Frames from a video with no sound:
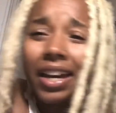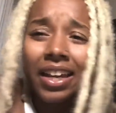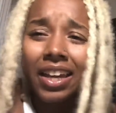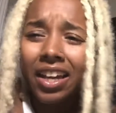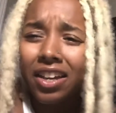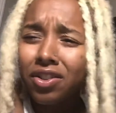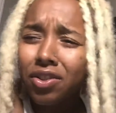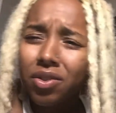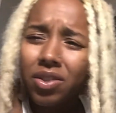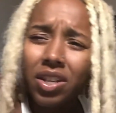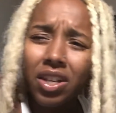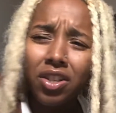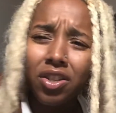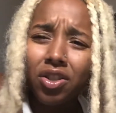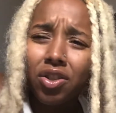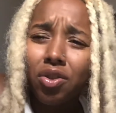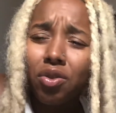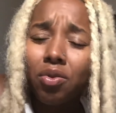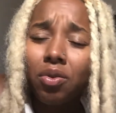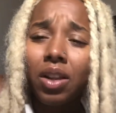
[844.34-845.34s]
Cancer suns
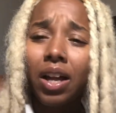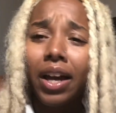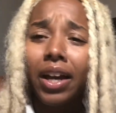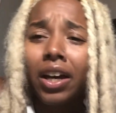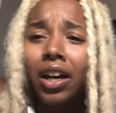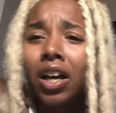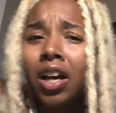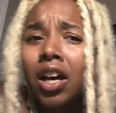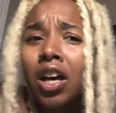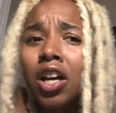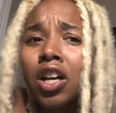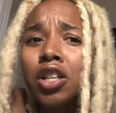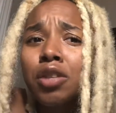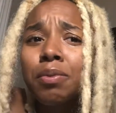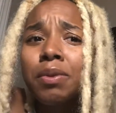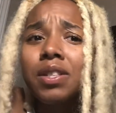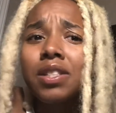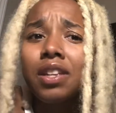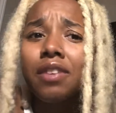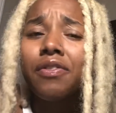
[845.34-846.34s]
too, like
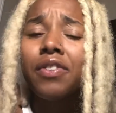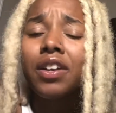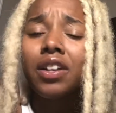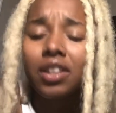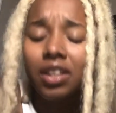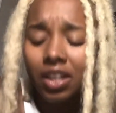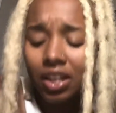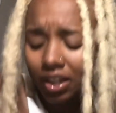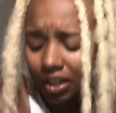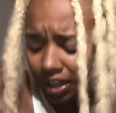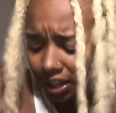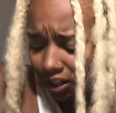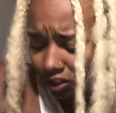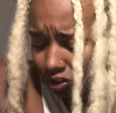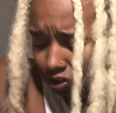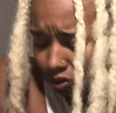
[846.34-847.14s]
specifically Cancer